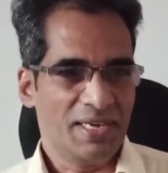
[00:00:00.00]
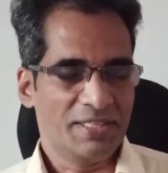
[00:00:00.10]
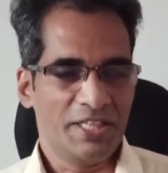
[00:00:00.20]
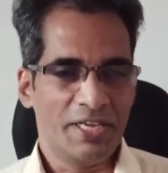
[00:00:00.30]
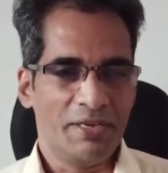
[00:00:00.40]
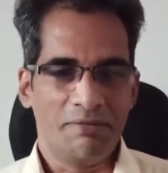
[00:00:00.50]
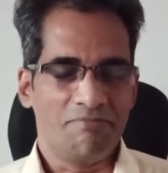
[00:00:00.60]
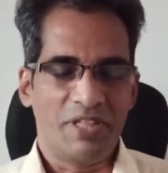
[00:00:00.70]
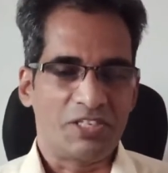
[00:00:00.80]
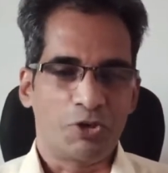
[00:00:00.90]

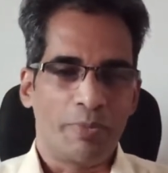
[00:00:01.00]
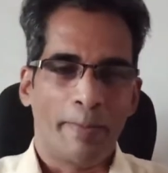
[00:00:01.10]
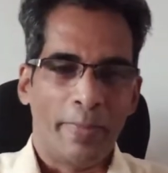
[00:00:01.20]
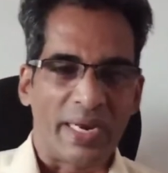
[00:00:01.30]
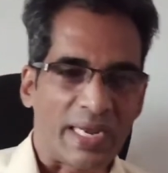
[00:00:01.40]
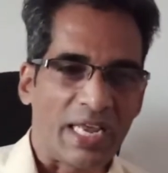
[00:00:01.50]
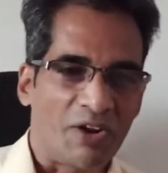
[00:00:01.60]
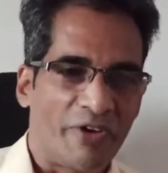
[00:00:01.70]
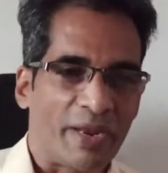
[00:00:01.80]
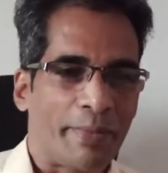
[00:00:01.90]
there should be a
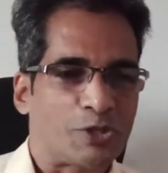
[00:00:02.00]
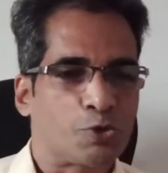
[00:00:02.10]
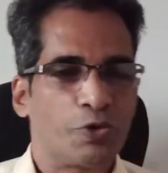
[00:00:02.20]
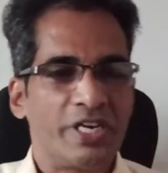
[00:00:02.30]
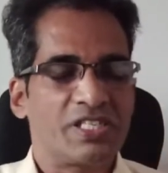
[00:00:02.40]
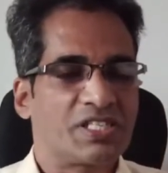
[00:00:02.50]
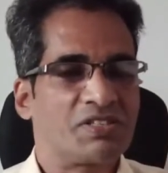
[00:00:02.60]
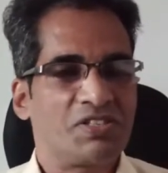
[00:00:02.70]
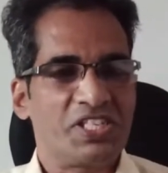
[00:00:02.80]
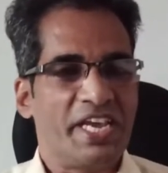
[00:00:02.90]
miracle where my students